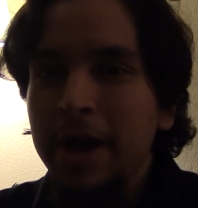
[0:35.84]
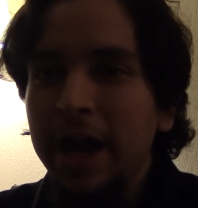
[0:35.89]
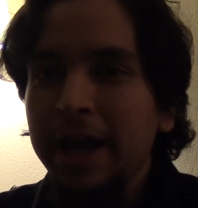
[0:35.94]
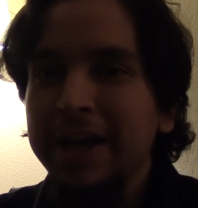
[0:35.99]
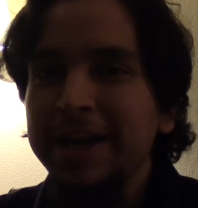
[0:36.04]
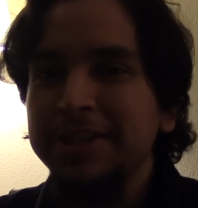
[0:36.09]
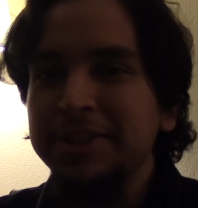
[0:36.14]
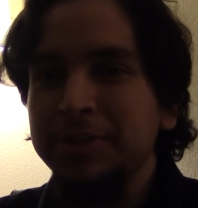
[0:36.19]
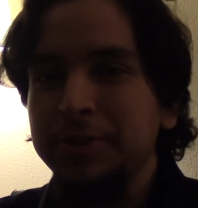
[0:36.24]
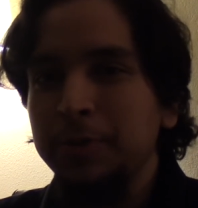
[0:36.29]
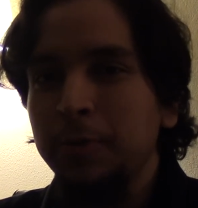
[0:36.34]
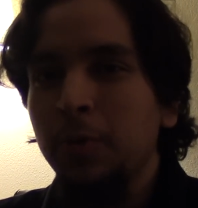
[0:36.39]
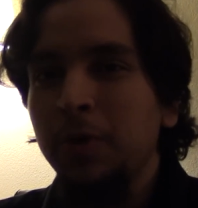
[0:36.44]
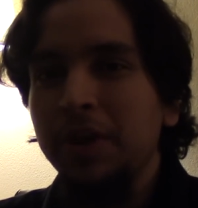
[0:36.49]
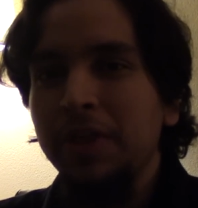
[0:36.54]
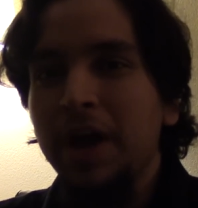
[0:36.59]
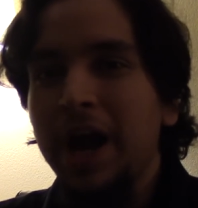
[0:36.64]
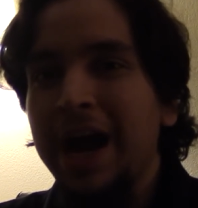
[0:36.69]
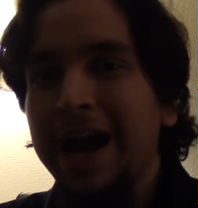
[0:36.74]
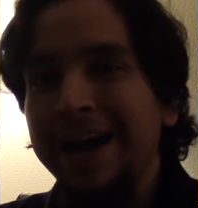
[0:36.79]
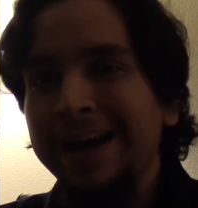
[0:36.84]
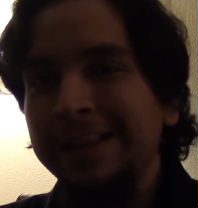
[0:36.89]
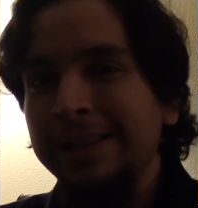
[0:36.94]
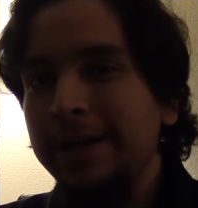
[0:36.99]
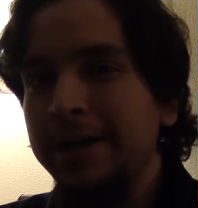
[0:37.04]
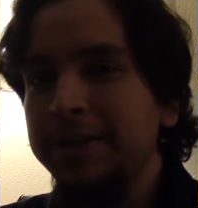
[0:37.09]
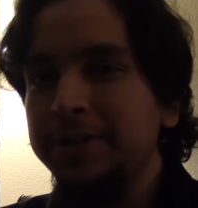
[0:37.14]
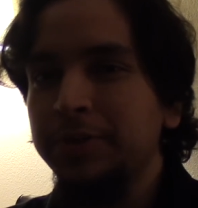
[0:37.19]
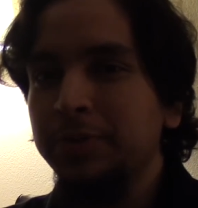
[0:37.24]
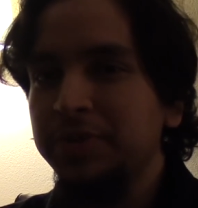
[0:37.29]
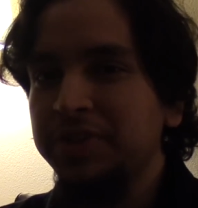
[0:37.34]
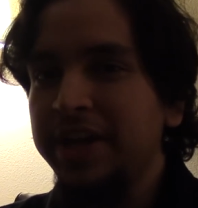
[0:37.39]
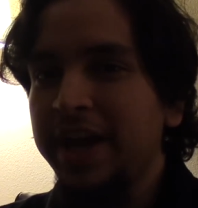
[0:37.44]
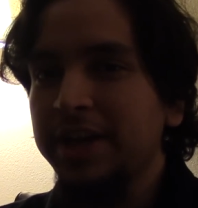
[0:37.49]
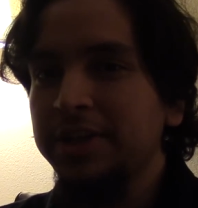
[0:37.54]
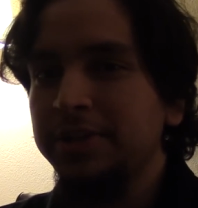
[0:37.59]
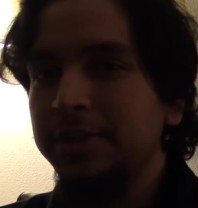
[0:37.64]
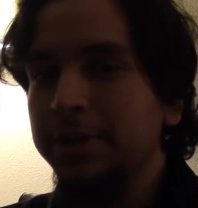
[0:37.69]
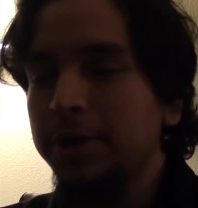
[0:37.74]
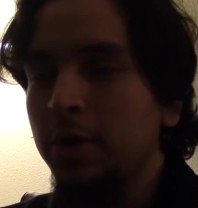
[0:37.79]
guess one of the highlights was
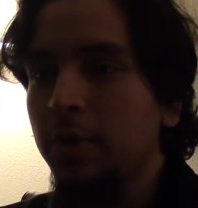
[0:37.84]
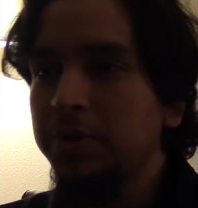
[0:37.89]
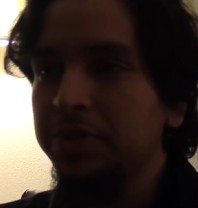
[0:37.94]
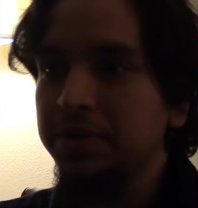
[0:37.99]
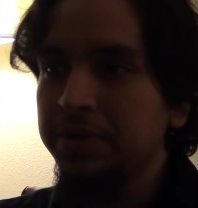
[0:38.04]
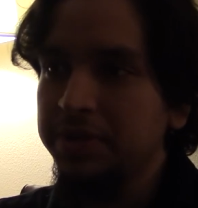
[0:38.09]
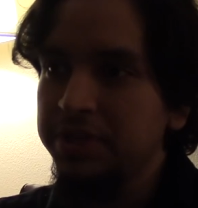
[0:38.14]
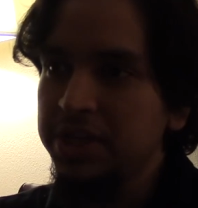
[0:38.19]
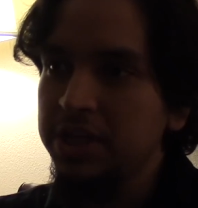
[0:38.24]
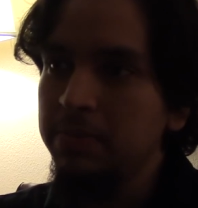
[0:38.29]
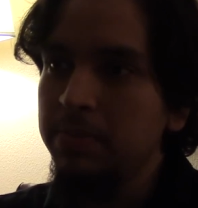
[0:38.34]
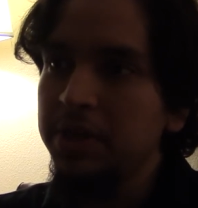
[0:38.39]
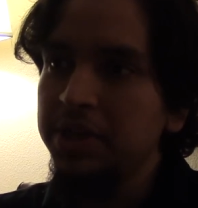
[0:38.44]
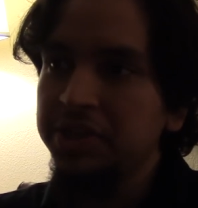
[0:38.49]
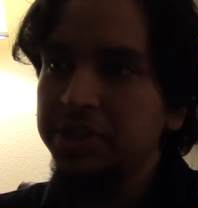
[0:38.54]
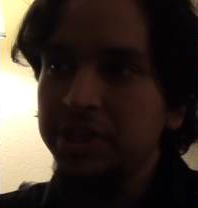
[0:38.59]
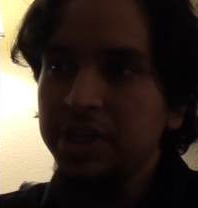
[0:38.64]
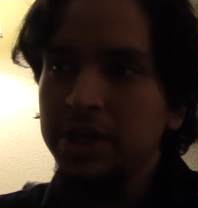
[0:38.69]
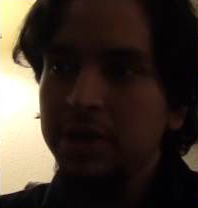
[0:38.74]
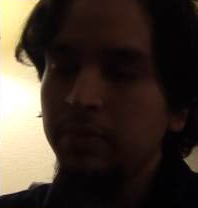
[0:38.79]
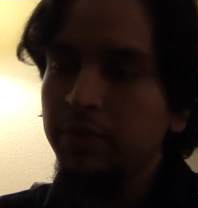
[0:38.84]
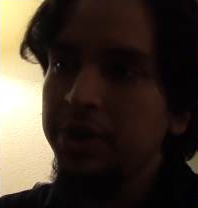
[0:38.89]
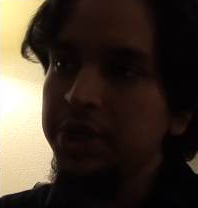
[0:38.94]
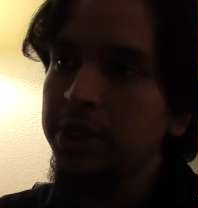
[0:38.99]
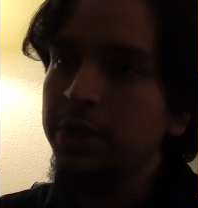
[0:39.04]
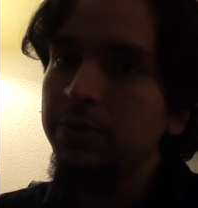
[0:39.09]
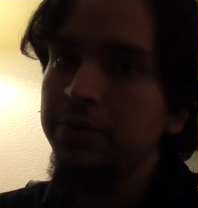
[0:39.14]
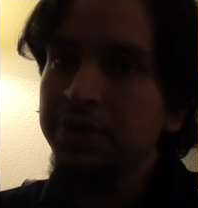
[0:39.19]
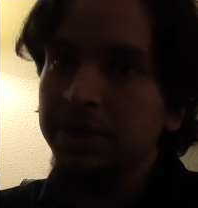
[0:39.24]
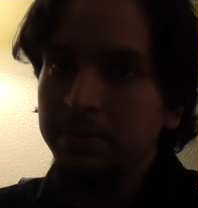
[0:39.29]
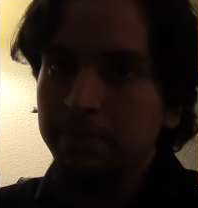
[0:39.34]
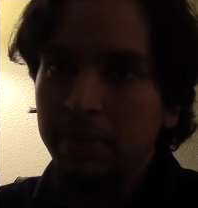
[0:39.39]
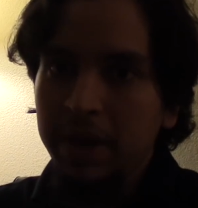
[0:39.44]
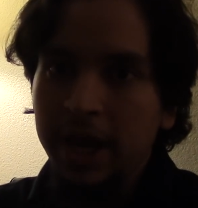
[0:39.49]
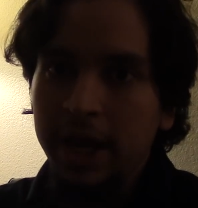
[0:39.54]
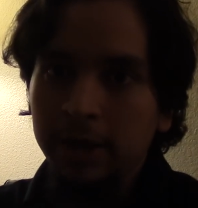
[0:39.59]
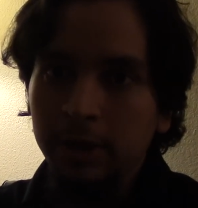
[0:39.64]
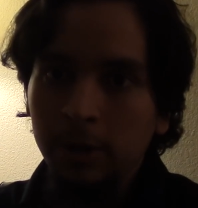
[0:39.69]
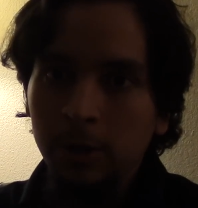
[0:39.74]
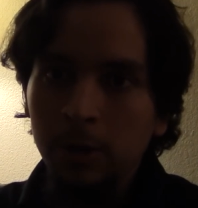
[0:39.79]
actually going to the DBZ reunion
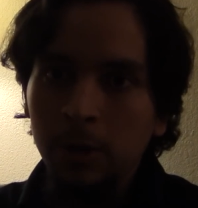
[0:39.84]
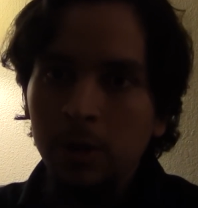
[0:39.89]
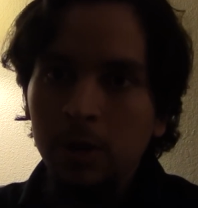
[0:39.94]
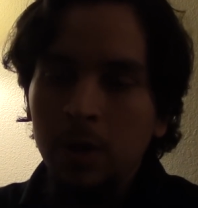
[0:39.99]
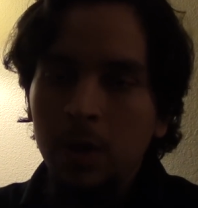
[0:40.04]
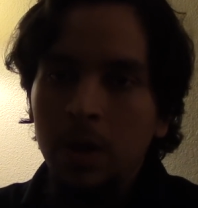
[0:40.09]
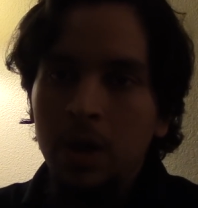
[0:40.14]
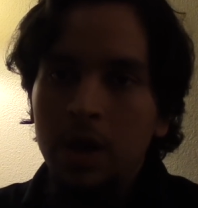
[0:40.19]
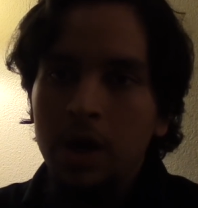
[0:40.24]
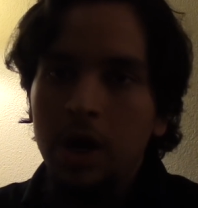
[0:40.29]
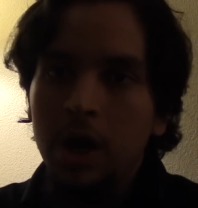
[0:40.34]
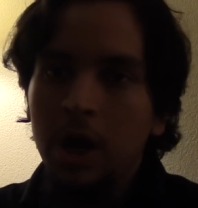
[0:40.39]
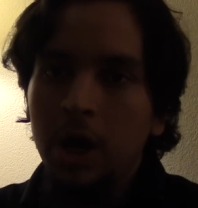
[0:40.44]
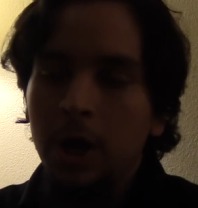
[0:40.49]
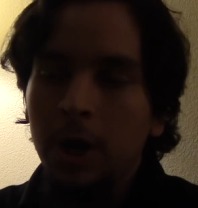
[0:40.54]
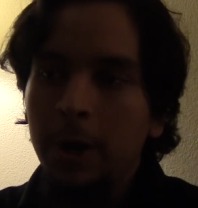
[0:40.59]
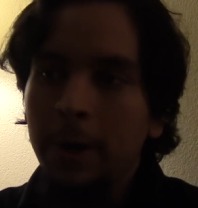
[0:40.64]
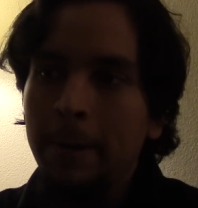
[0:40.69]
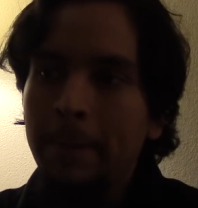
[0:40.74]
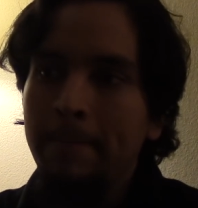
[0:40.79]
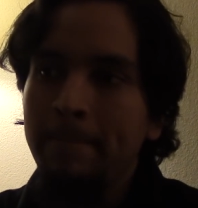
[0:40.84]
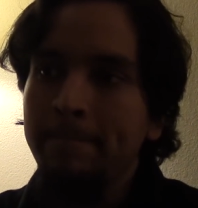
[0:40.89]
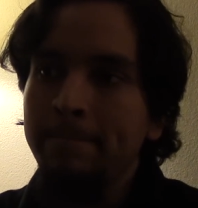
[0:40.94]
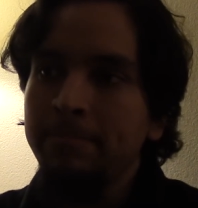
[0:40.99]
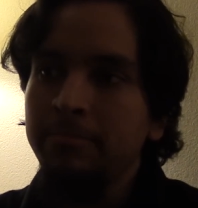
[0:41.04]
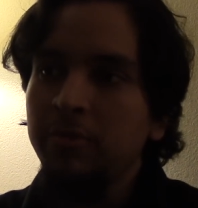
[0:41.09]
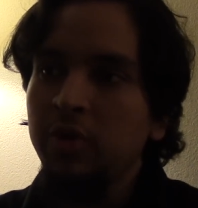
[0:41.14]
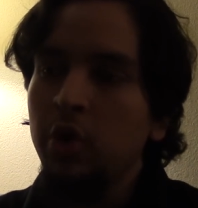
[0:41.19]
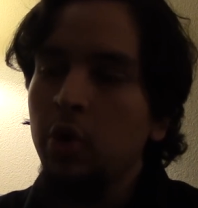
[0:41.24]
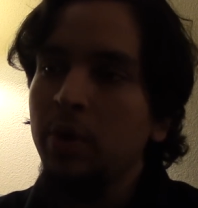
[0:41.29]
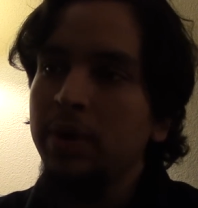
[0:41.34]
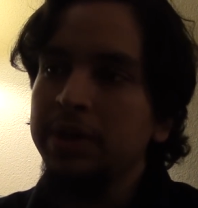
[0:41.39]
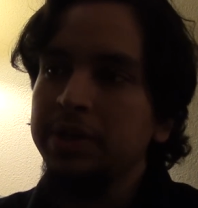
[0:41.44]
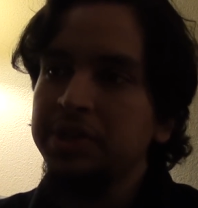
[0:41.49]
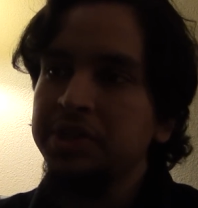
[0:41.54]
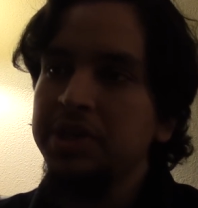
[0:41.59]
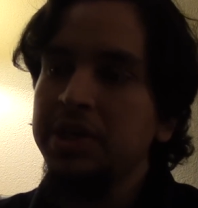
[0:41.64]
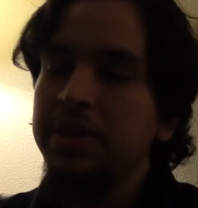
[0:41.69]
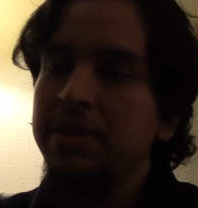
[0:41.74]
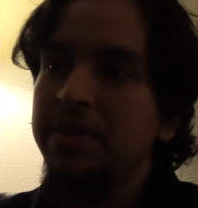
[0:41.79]
panel, going to
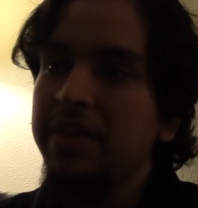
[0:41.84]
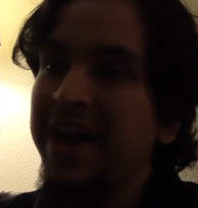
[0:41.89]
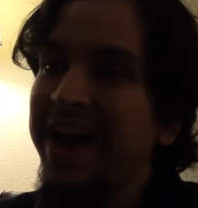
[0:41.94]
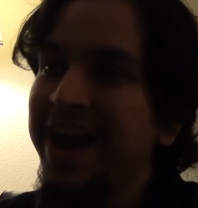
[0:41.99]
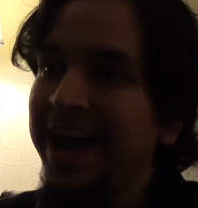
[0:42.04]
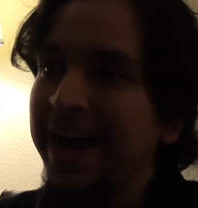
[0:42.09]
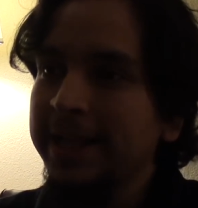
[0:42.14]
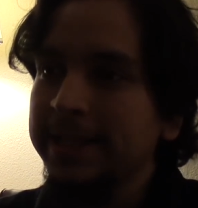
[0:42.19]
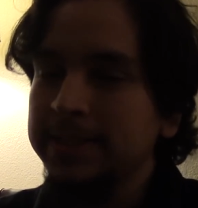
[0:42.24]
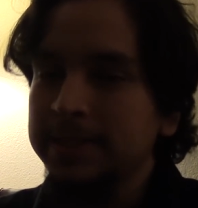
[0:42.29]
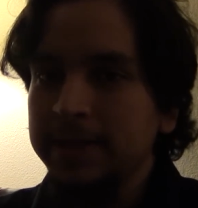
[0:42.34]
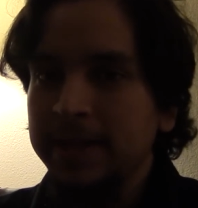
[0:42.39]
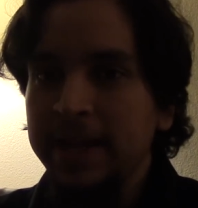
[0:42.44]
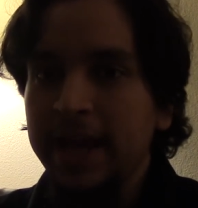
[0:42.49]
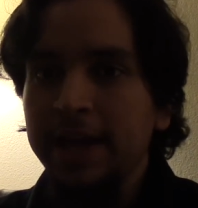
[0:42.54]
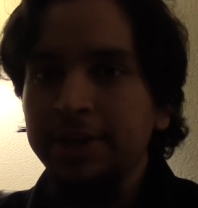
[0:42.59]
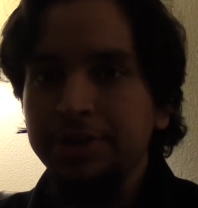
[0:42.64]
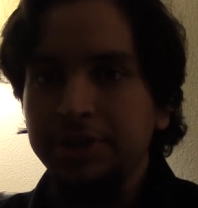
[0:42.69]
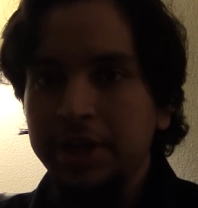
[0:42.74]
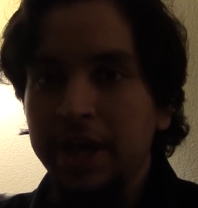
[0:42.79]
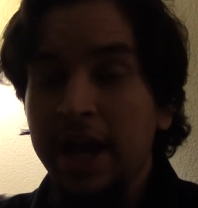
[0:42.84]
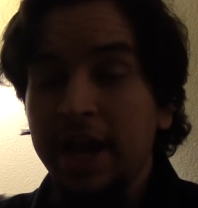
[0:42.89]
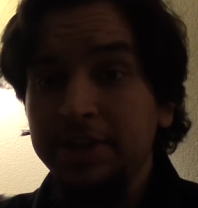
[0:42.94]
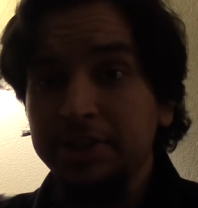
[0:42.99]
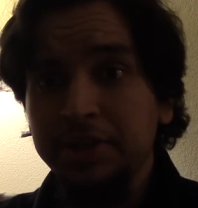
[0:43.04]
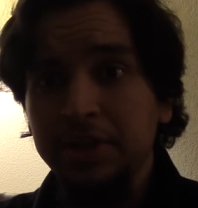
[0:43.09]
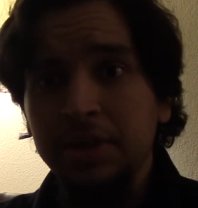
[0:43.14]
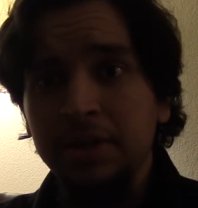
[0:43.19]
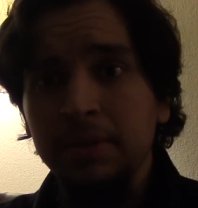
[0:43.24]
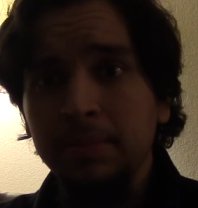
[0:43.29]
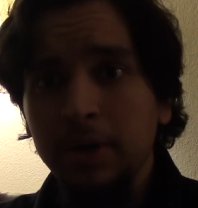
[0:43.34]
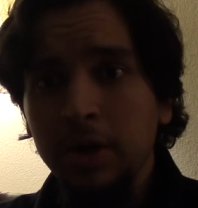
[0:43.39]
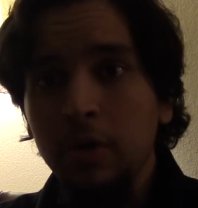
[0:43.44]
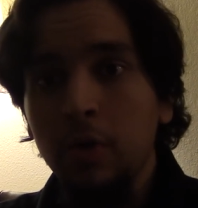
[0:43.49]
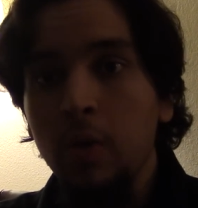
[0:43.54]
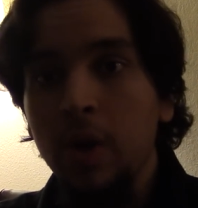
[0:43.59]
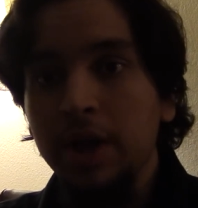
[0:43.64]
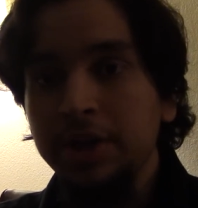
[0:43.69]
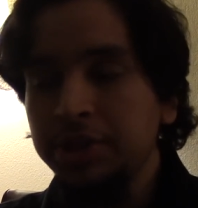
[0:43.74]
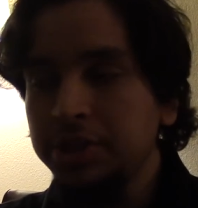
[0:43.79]
see that, and actually asking them a
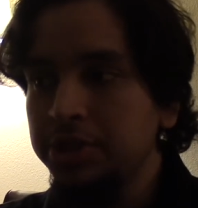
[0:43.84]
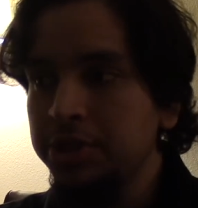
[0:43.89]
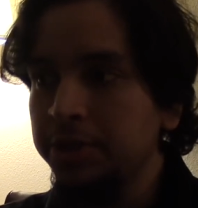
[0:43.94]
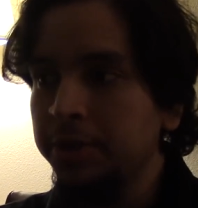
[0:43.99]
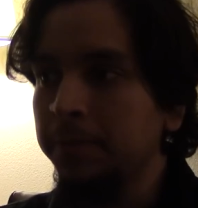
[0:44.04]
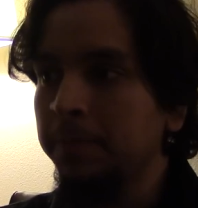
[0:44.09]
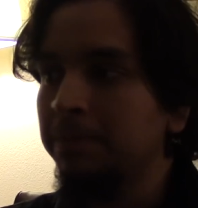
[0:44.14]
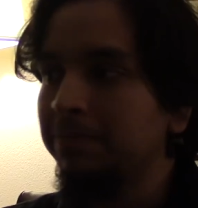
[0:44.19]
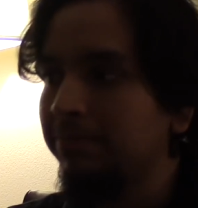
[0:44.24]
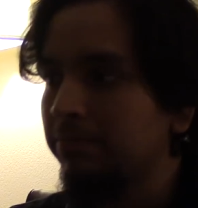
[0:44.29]
question.